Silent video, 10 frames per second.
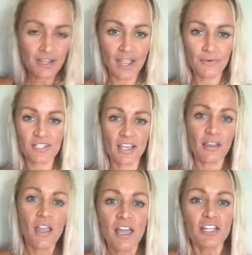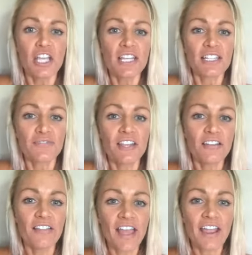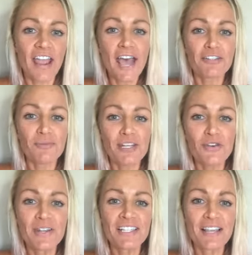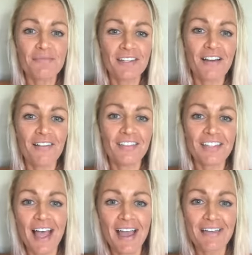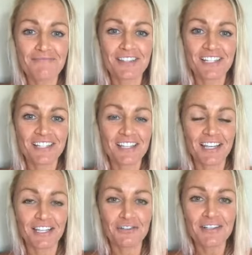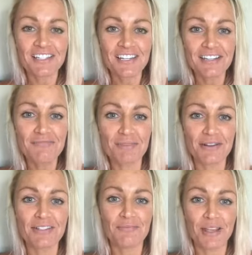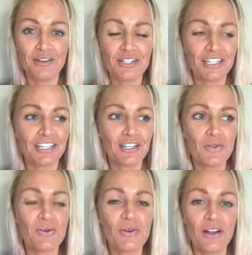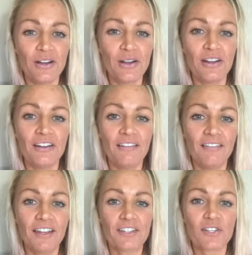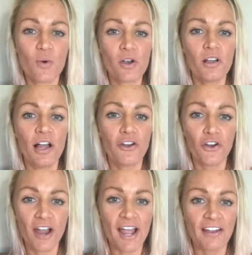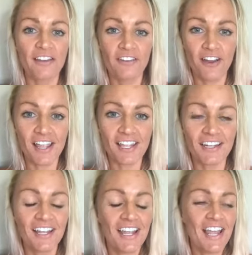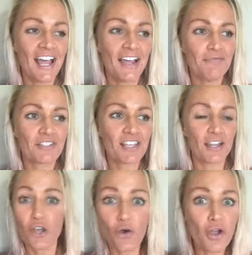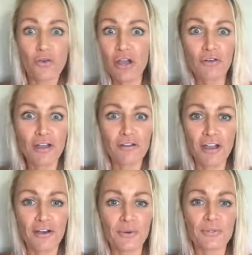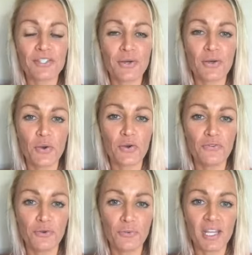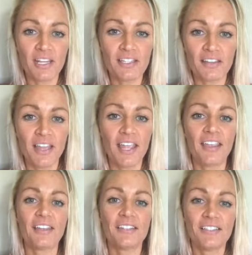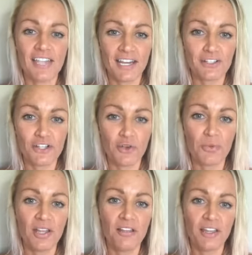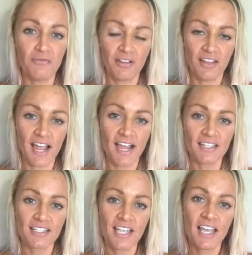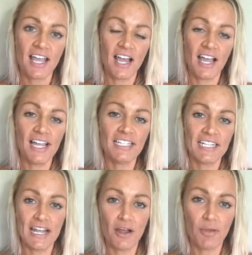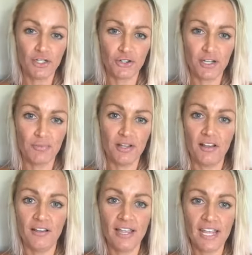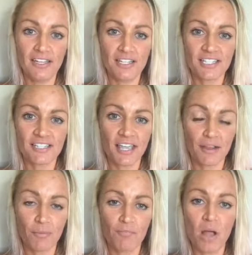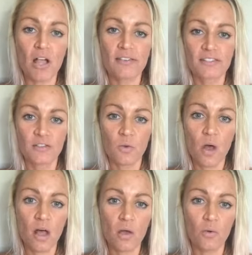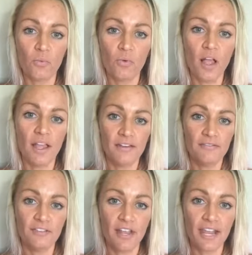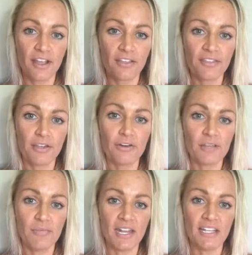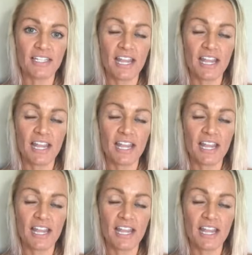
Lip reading: I was like, I just feel like I have to be doing something all the time. And she's like, you just need to burn some energy. Like you are like a squirrel on crack, right? I'm just like, go, go, go, go, go. So in order for me to like take a chill pill and relax, I had to get on my treadmill and just like balls to the wall run for like 30 minutes.